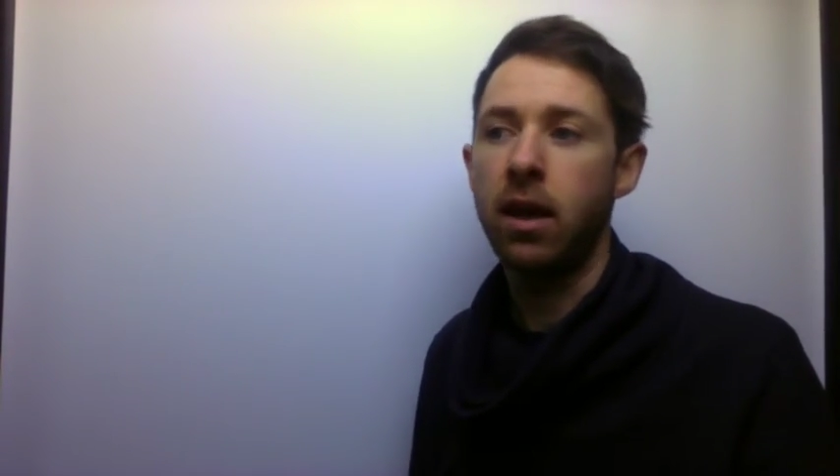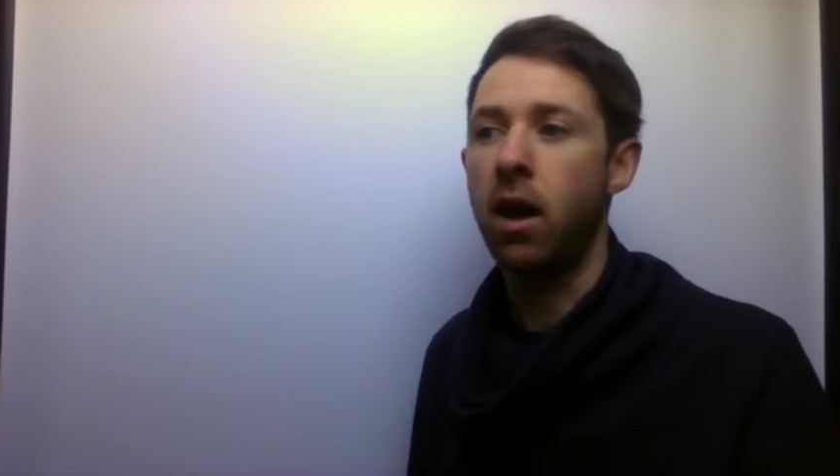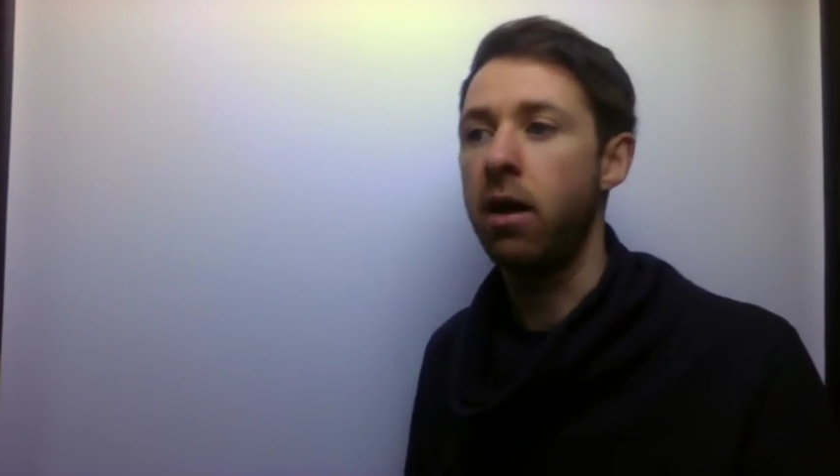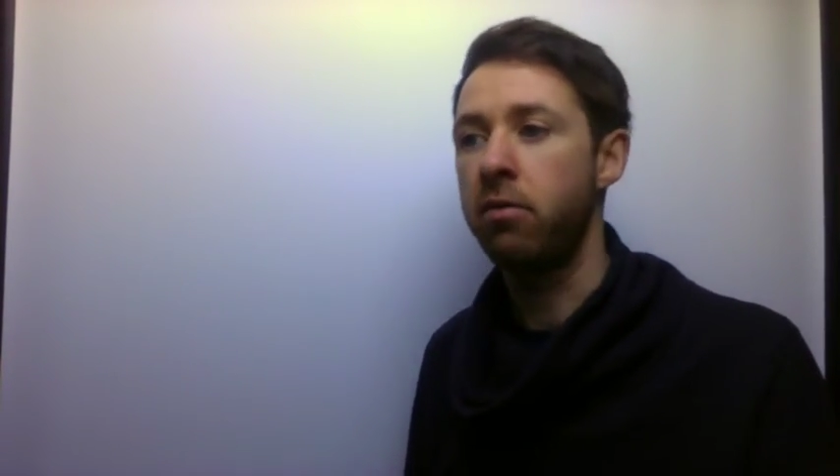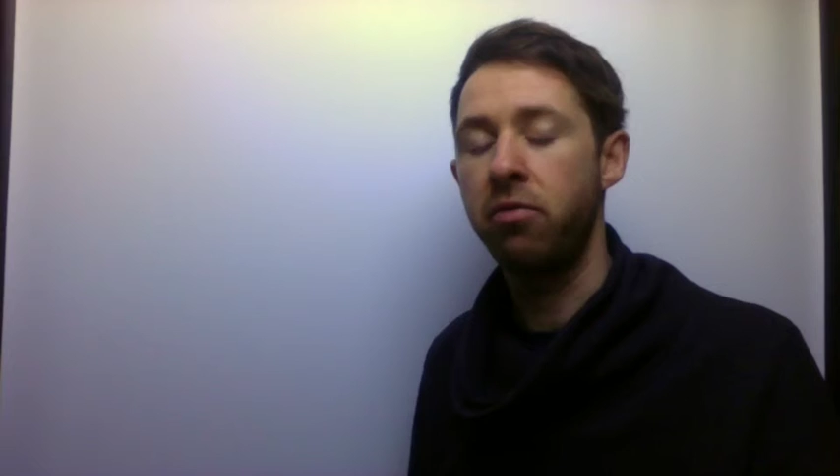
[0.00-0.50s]

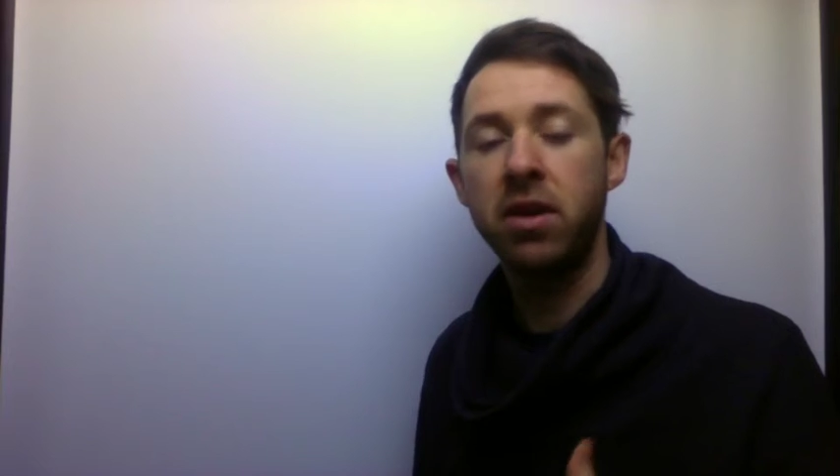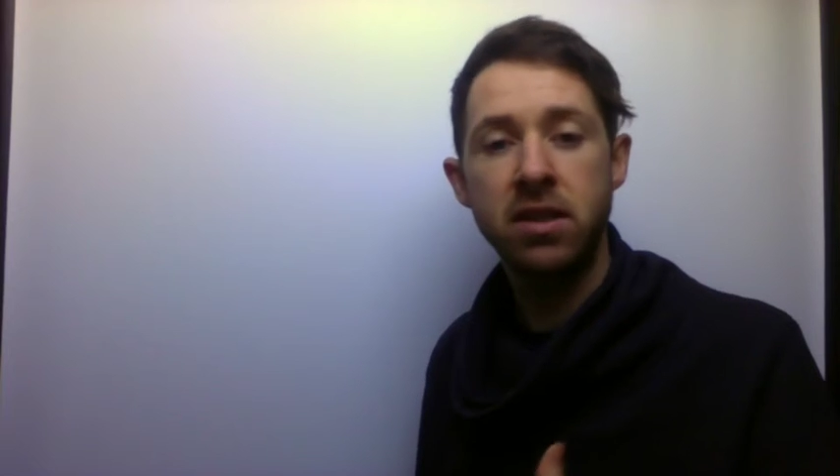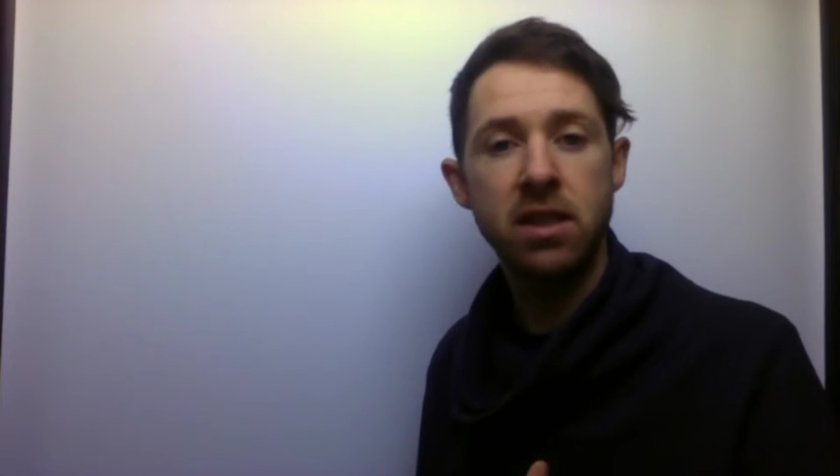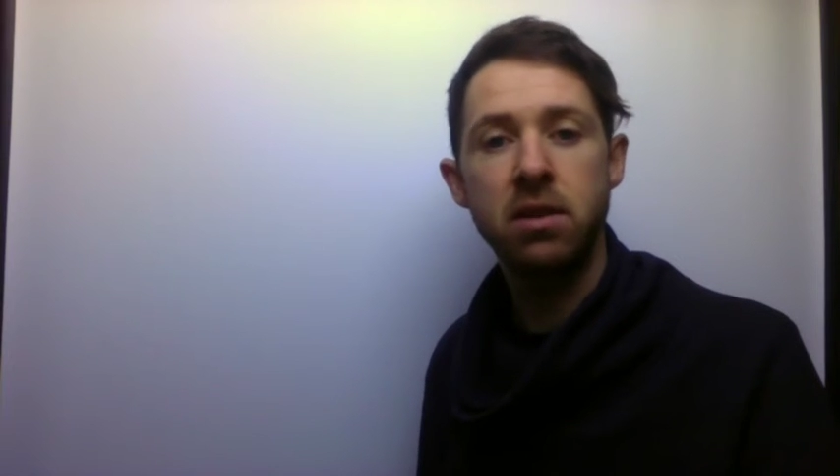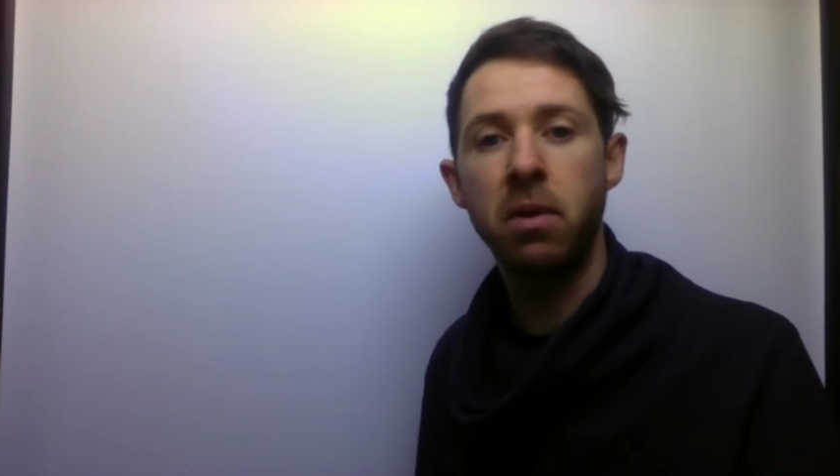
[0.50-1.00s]
I have a very
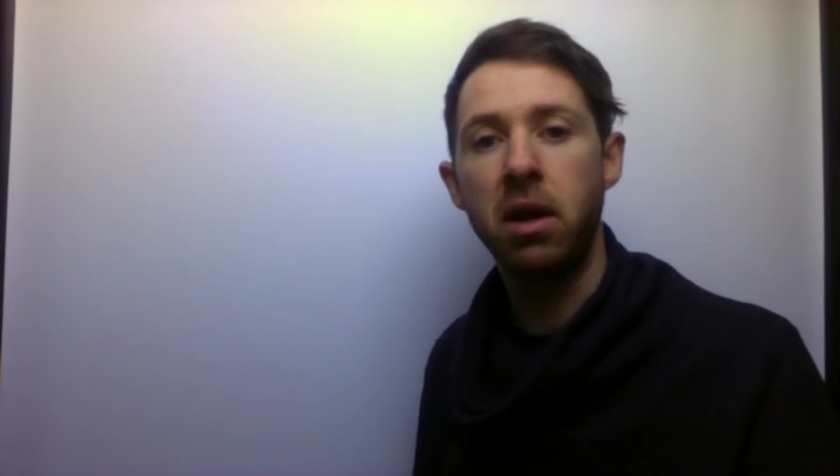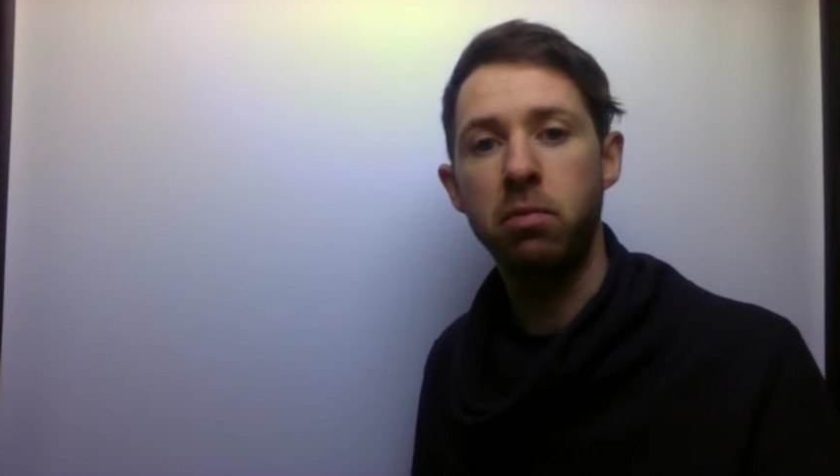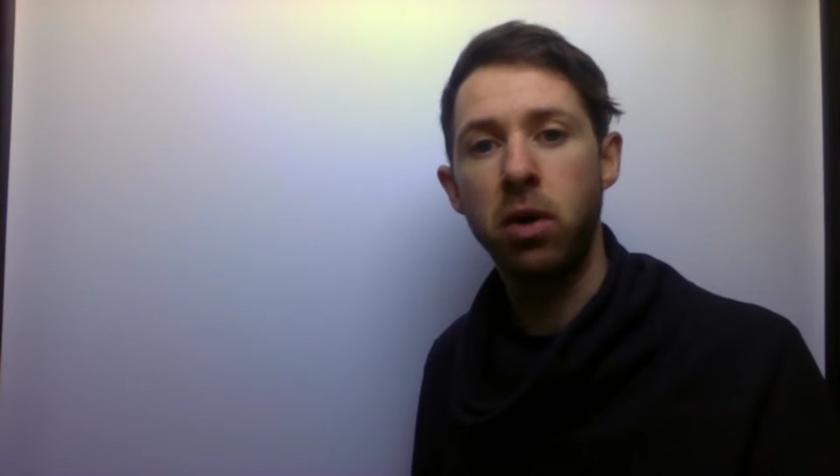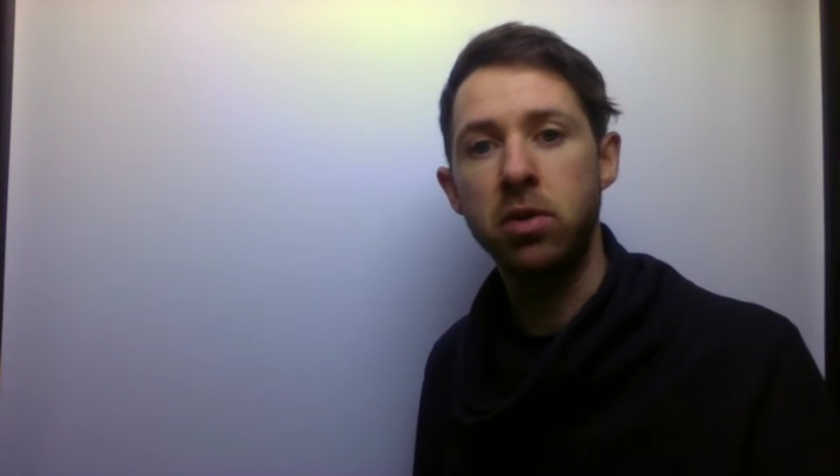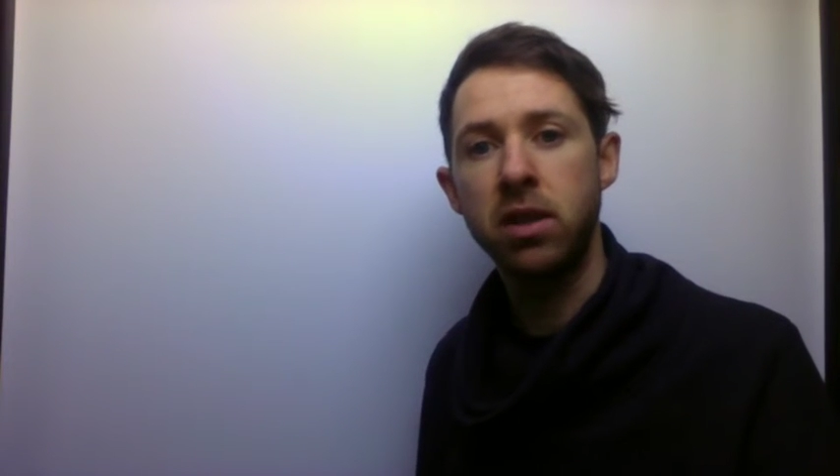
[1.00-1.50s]

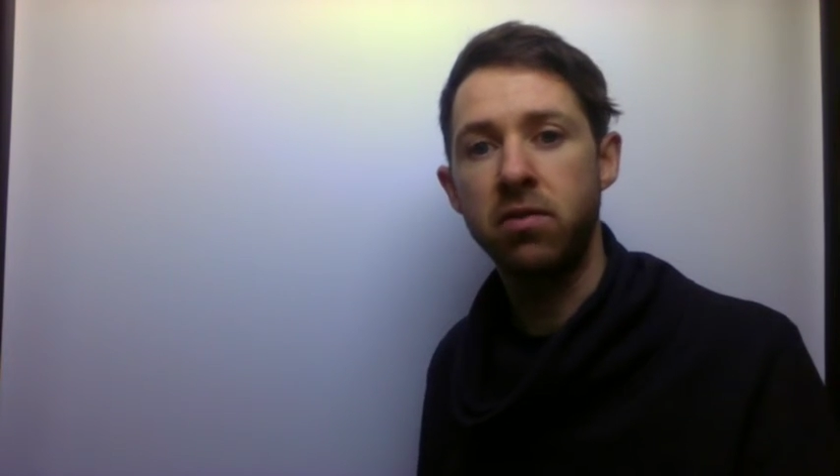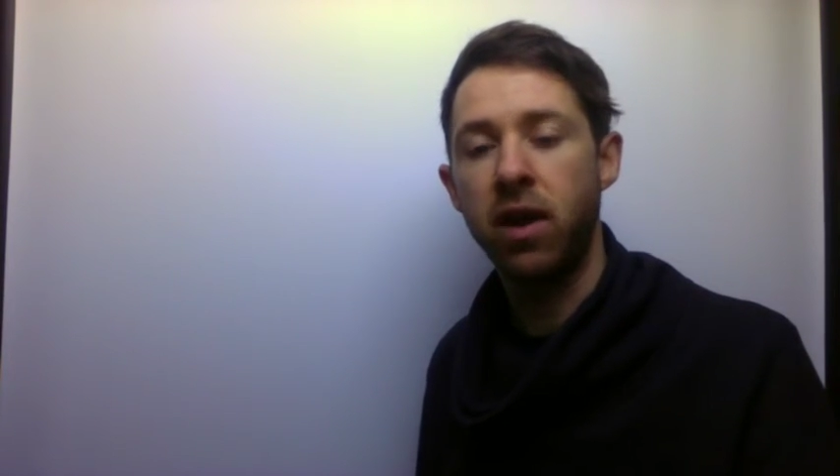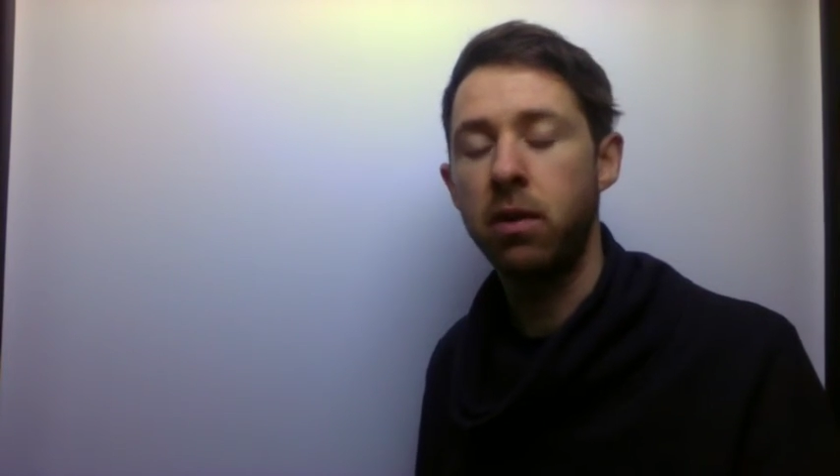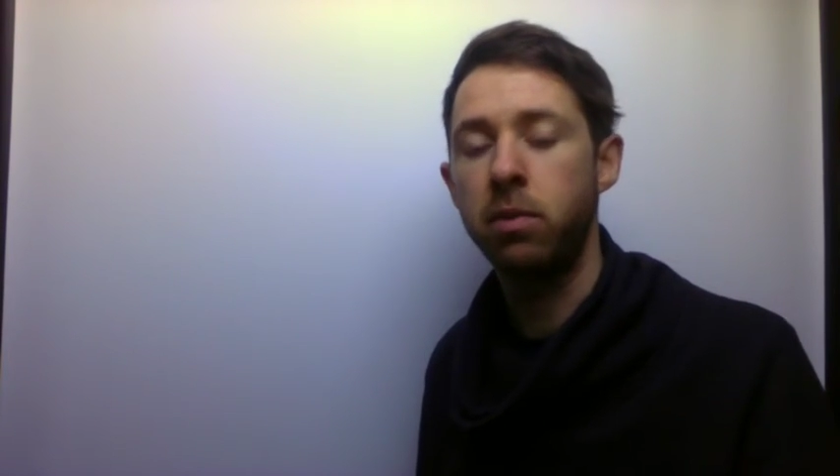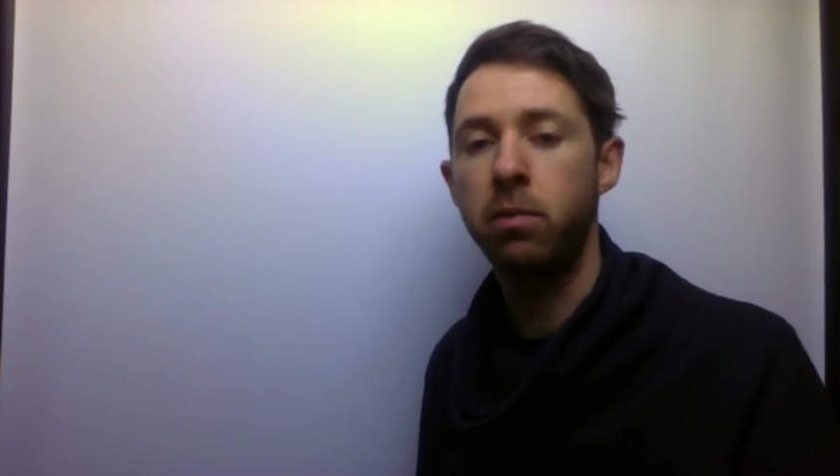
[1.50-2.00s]
systematic process for
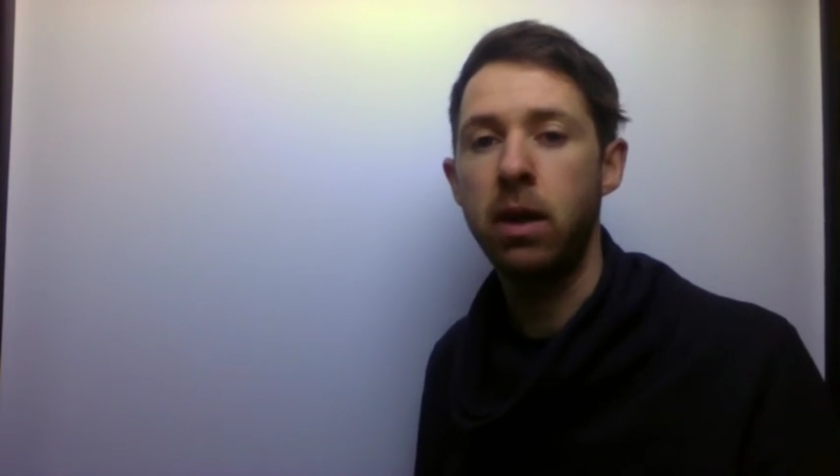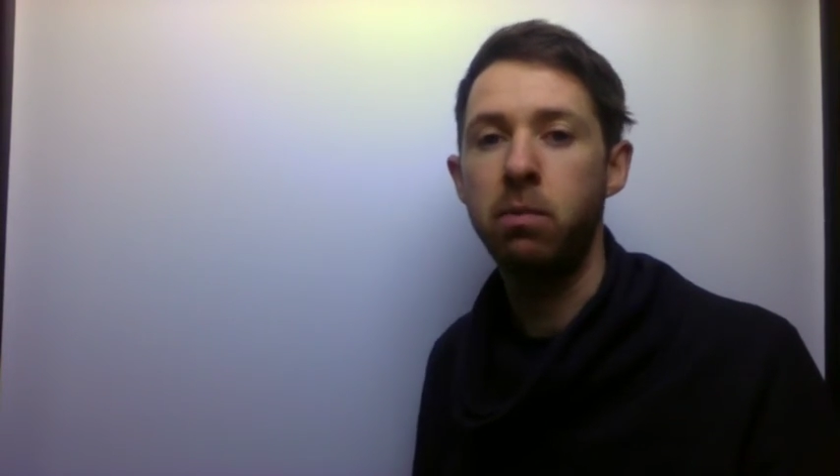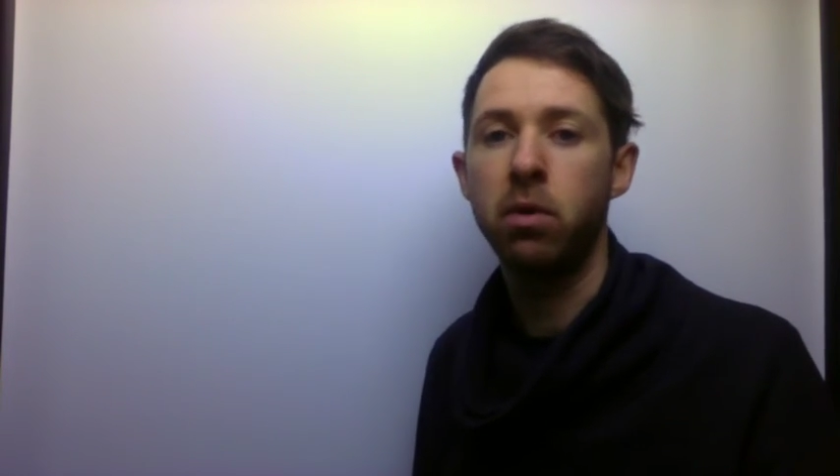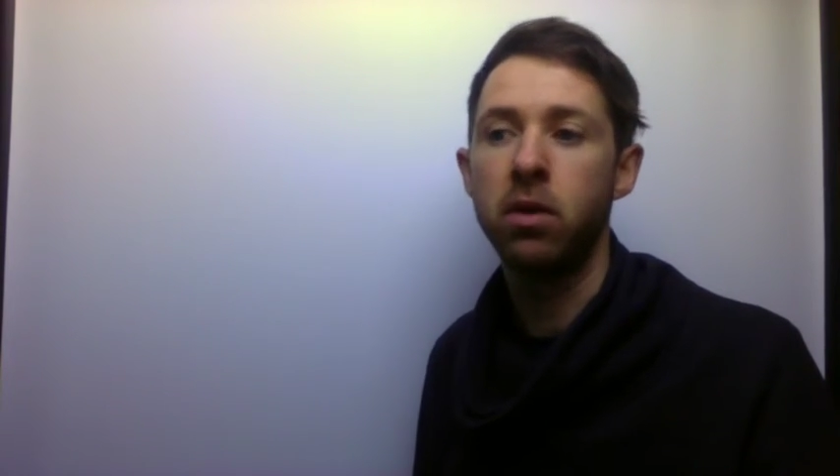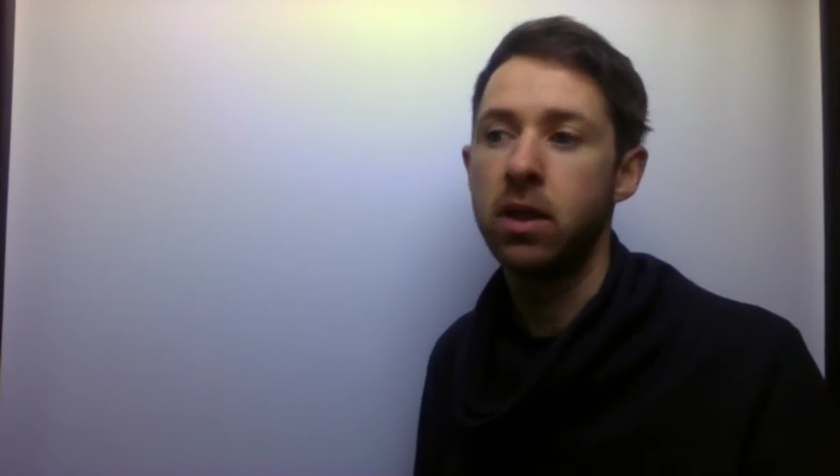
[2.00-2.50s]
helping
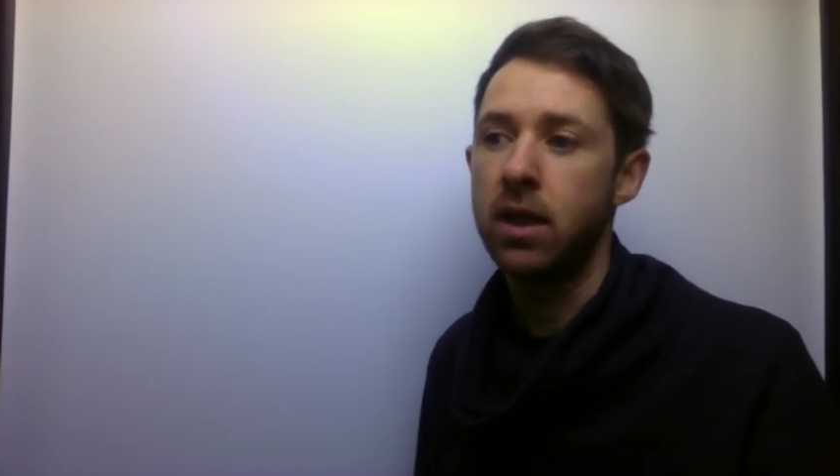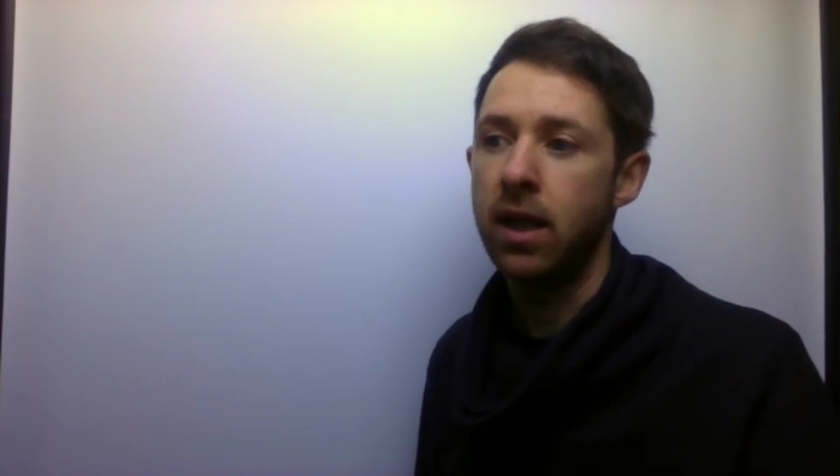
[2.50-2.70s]
people